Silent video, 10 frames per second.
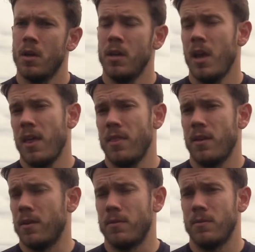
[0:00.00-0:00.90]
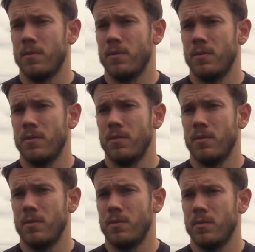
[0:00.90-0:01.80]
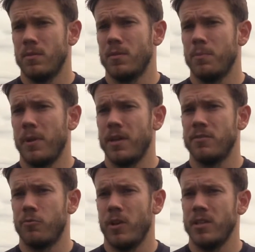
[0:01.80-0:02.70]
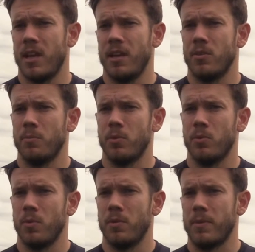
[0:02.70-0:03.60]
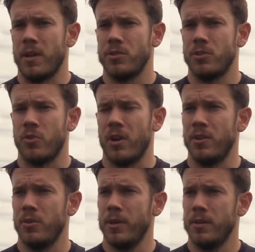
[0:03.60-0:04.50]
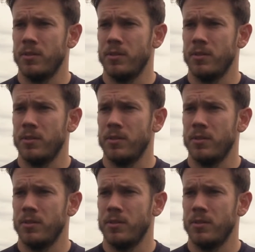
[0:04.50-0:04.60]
Yeah, the players have really taken on board what the manager's trying to do here.